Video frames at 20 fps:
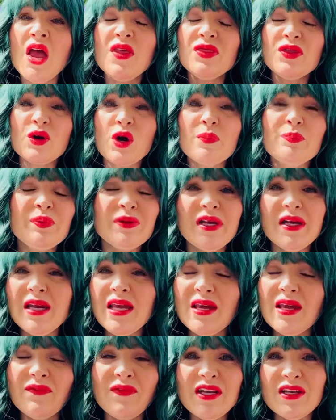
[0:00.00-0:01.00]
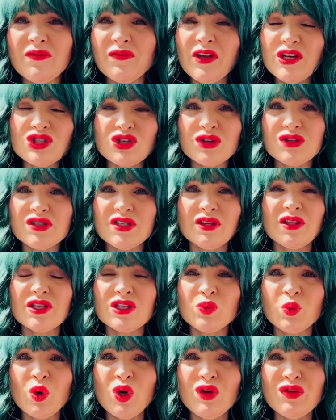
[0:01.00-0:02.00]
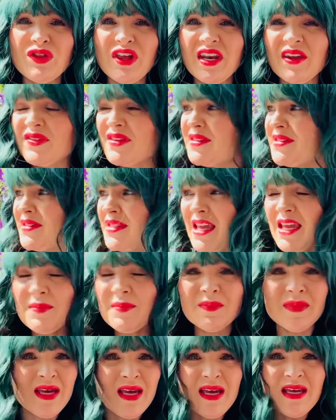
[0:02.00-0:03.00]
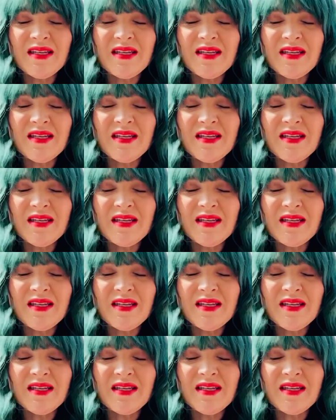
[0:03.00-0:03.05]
There are plenty of individuals in this world that have the same